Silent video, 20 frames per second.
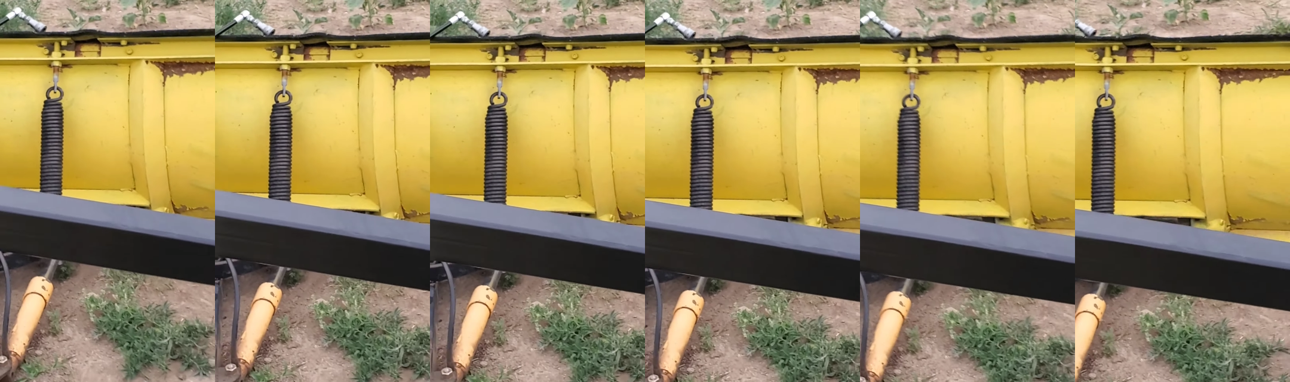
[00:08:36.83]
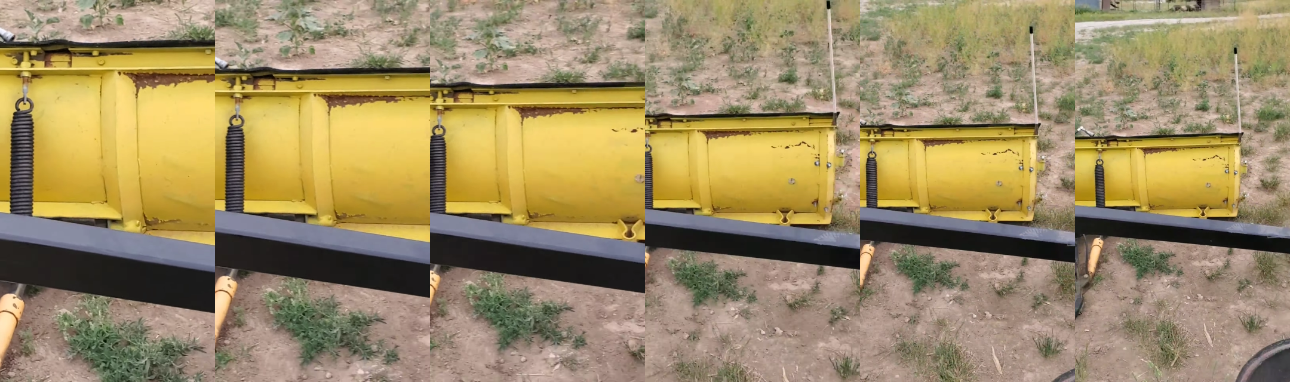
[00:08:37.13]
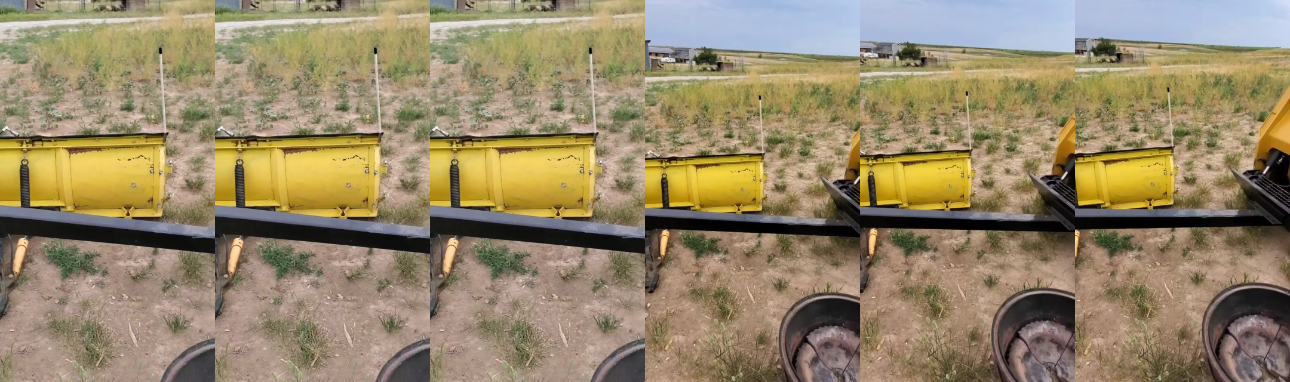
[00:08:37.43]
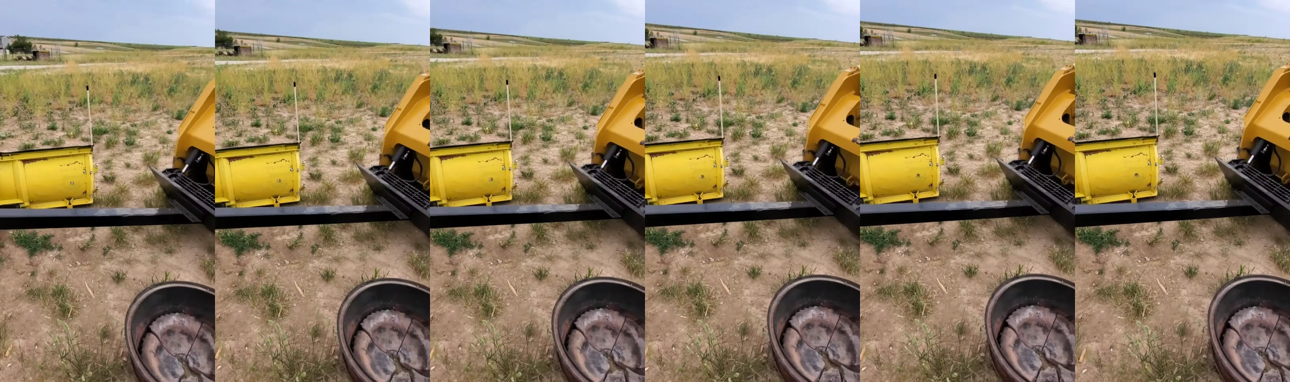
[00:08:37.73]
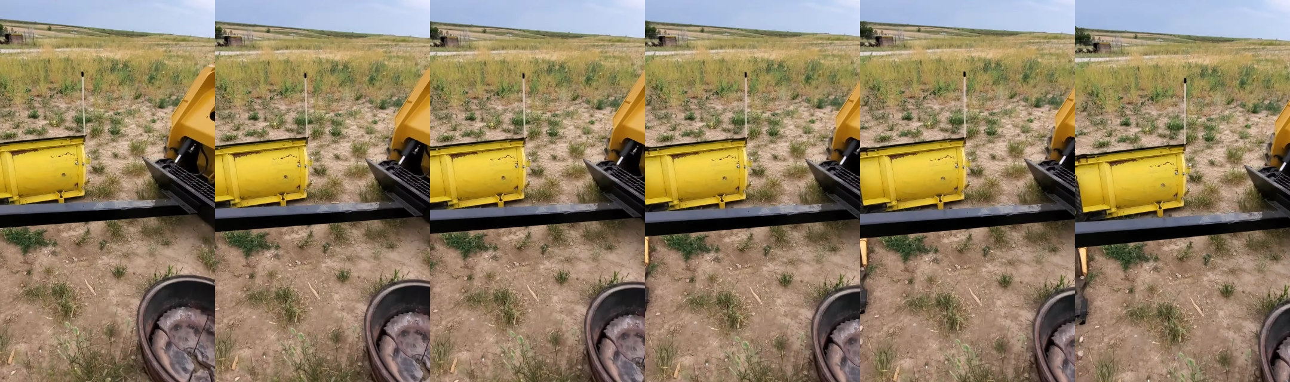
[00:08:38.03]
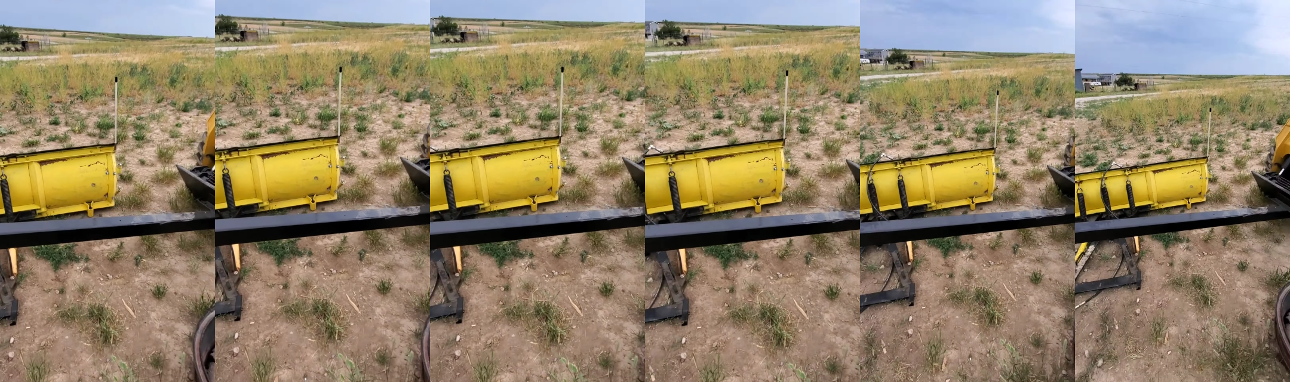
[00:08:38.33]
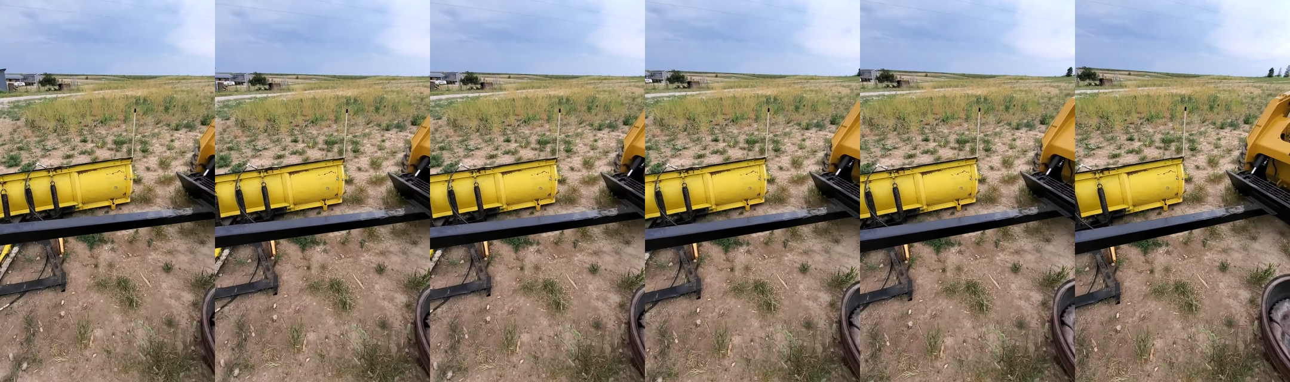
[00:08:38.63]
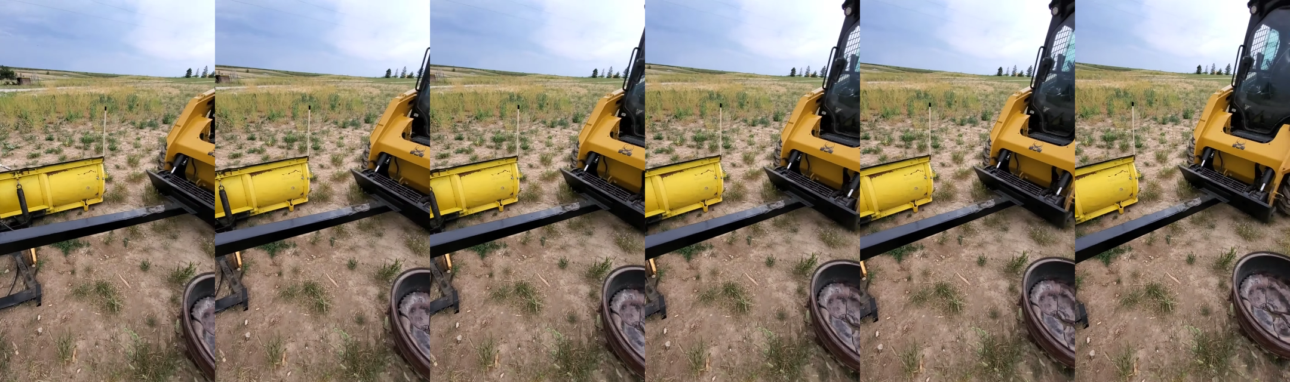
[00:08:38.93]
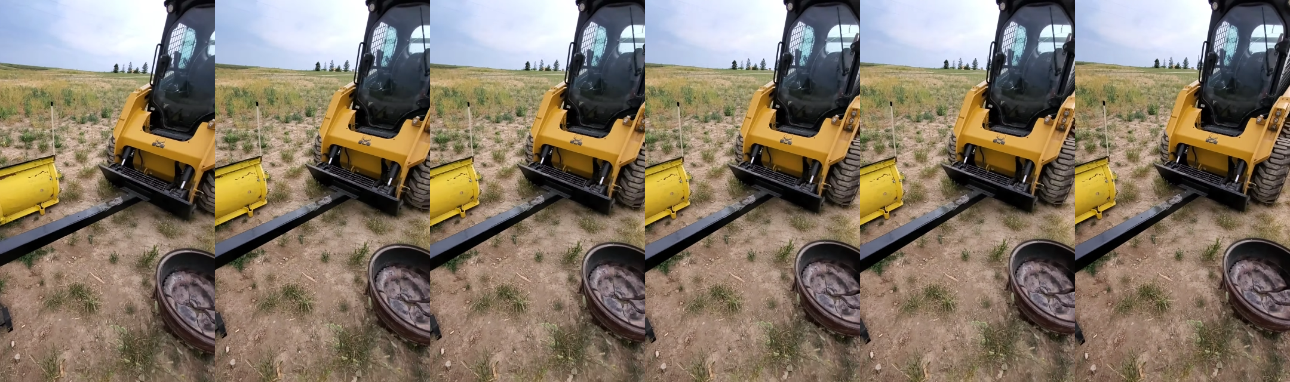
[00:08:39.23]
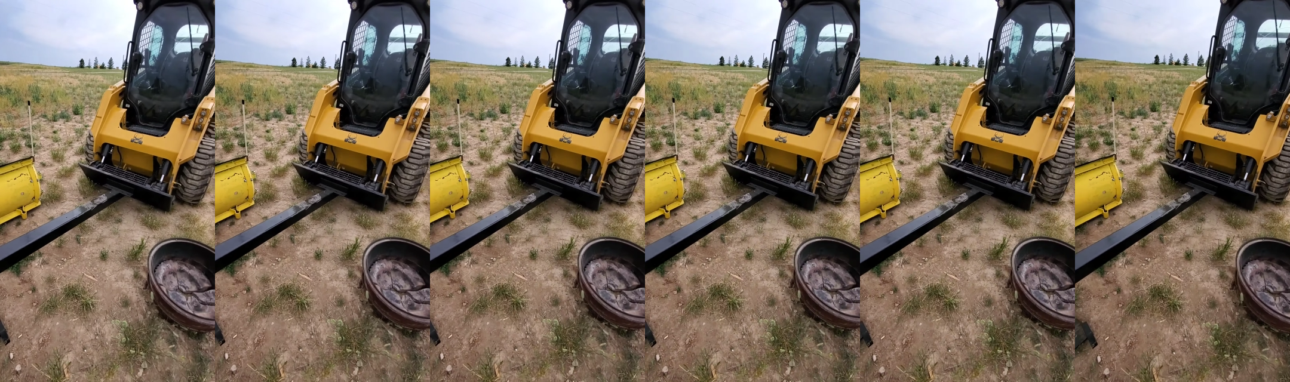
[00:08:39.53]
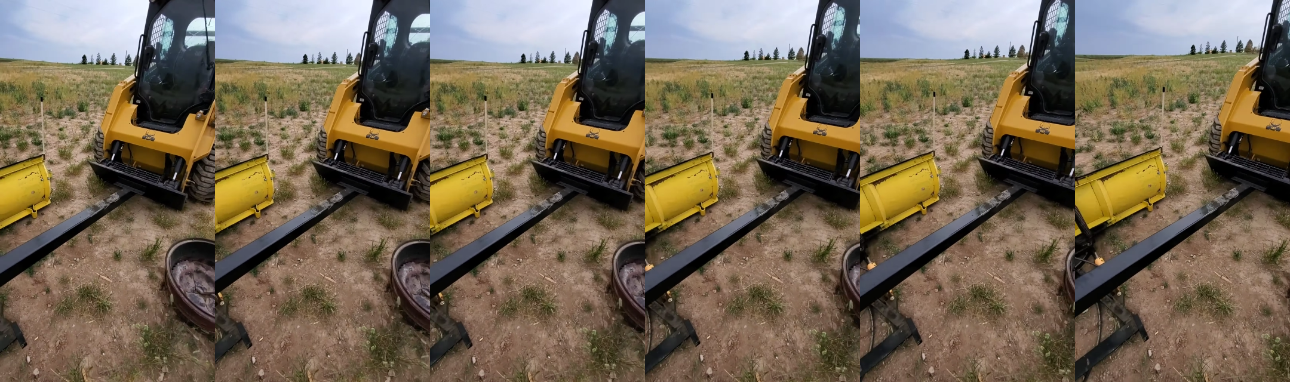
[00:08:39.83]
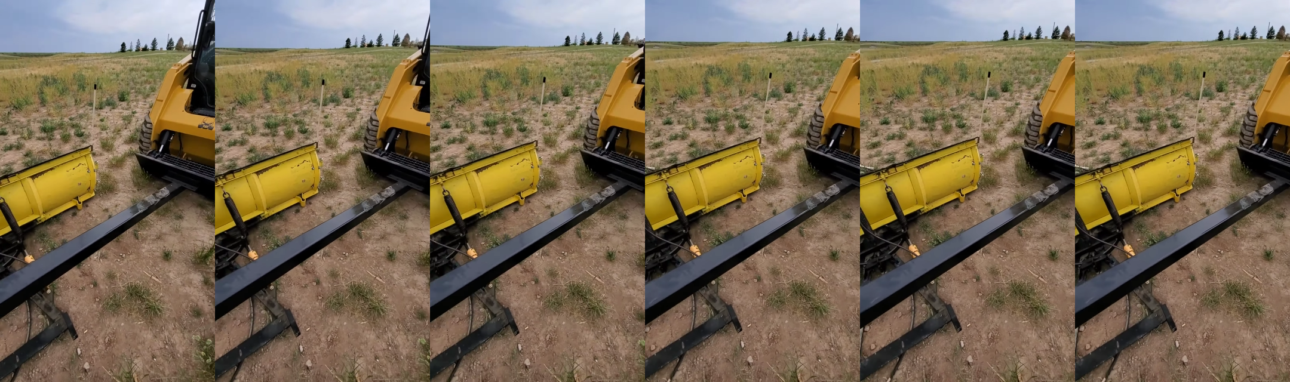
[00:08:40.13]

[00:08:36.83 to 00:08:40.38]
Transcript: No face is visible, so there are no lips to read.